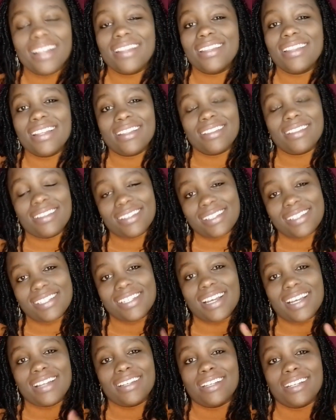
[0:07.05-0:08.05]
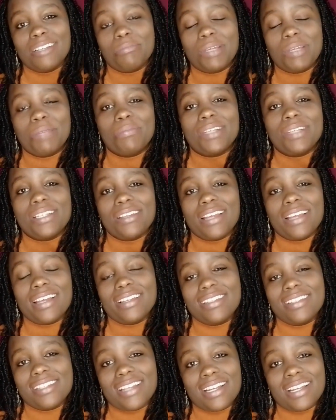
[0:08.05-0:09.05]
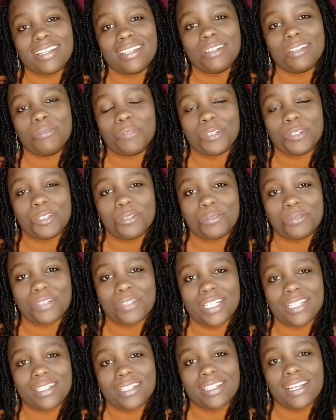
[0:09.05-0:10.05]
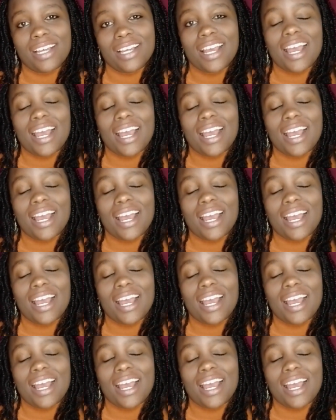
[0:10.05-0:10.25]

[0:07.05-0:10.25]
Then this channel may be exactly what you need.